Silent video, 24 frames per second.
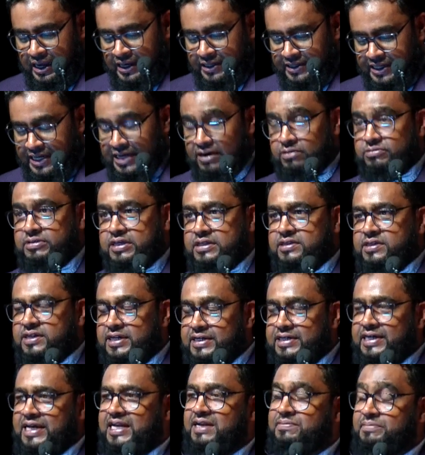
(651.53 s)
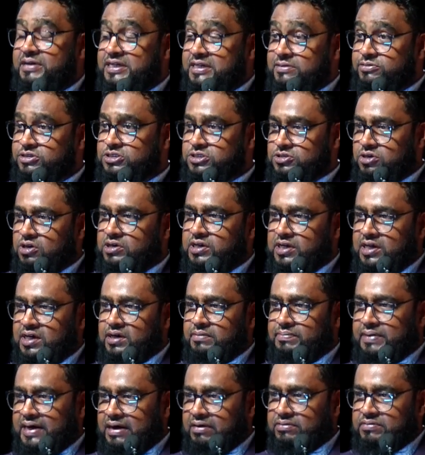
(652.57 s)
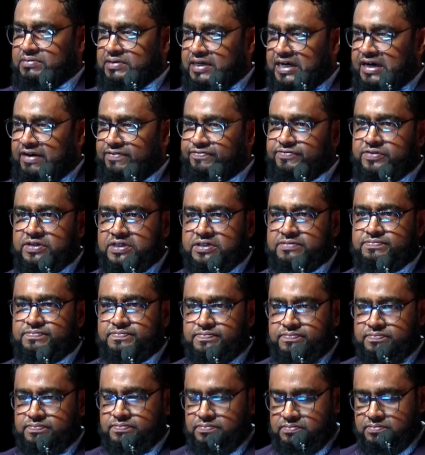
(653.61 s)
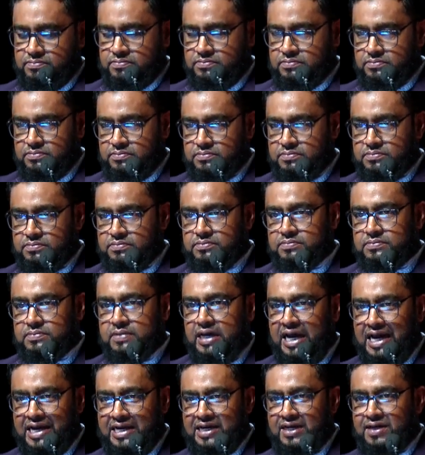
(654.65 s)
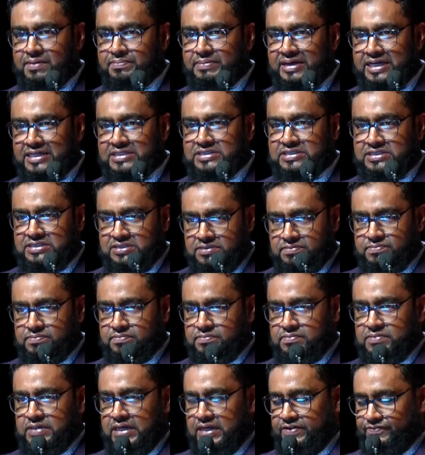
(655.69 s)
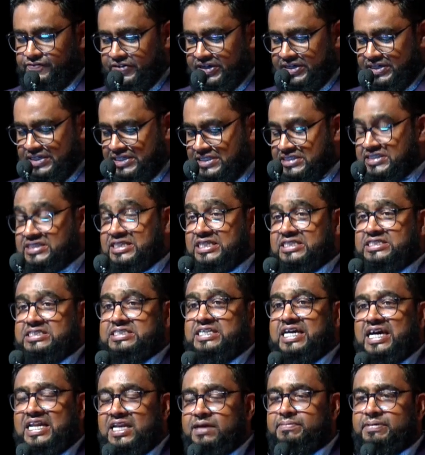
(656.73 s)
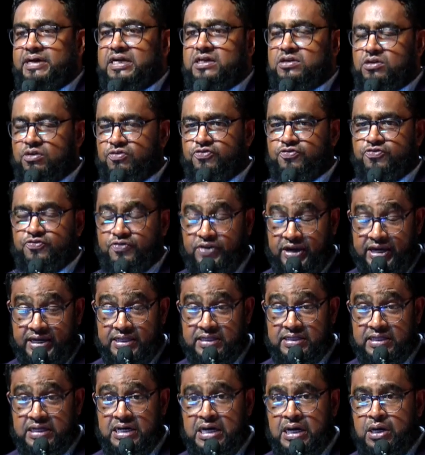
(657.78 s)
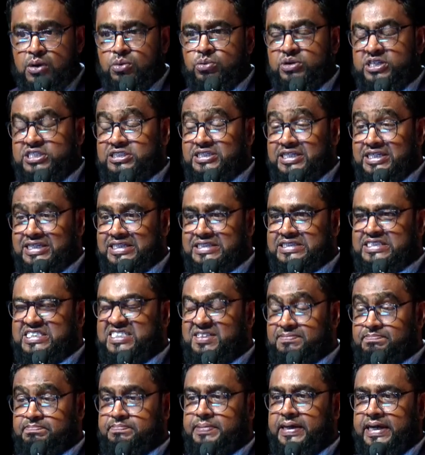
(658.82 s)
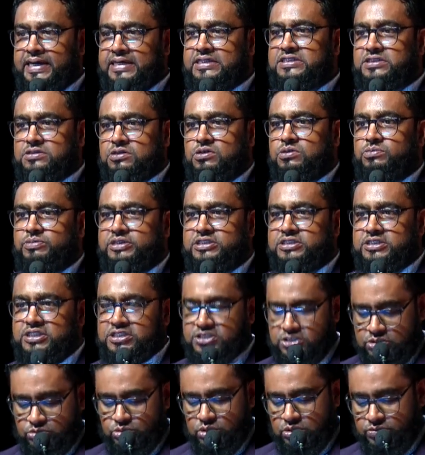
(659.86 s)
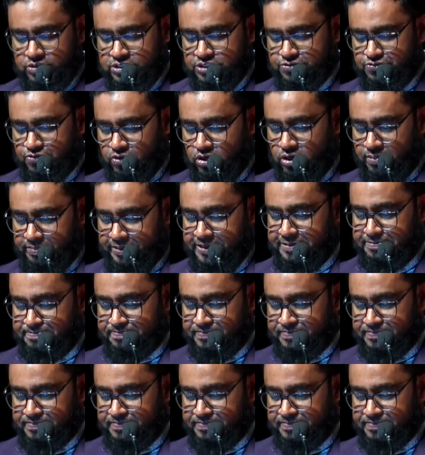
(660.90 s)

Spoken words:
Now, the third element I was talking about after academics and fitness is the element of faith, which is the base on which the school was formed.